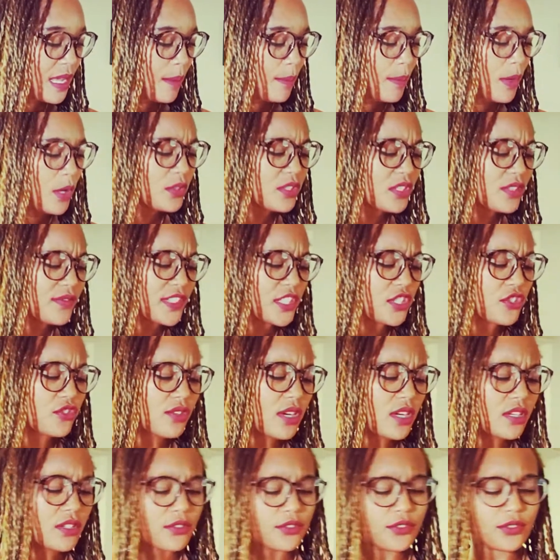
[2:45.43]
Most of us
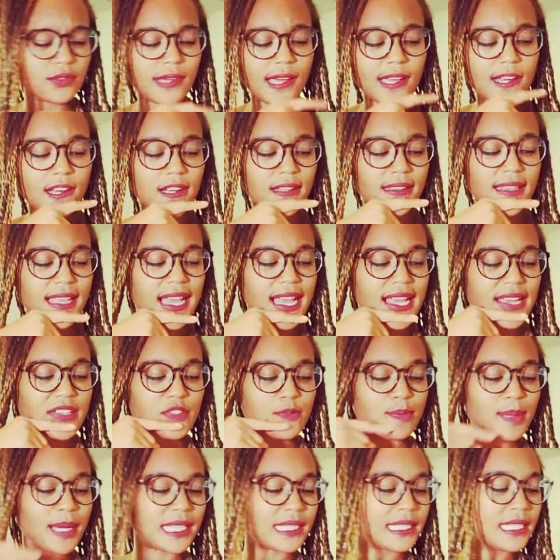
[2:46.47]
struggle throughout our
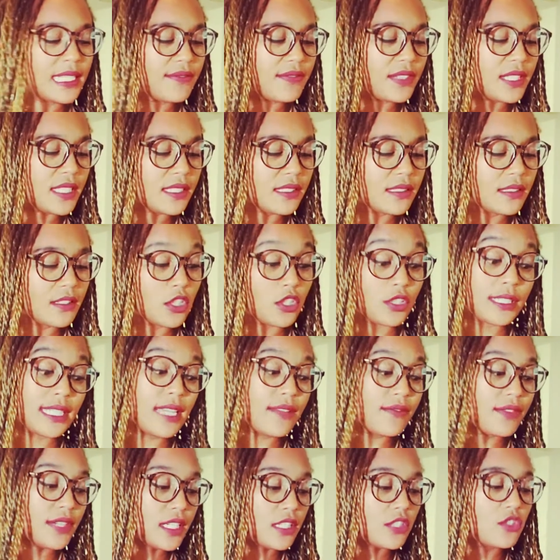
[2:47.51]
lives by living or
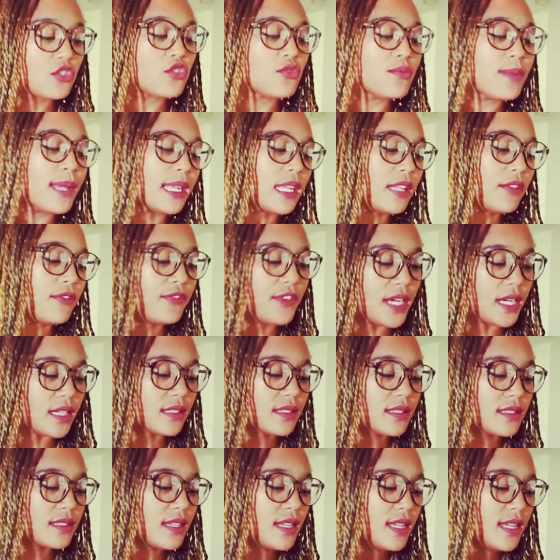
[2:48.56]
giving too many
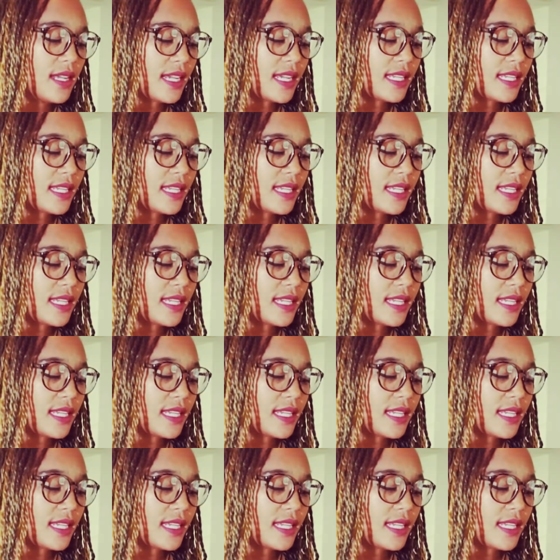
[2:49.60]
fucks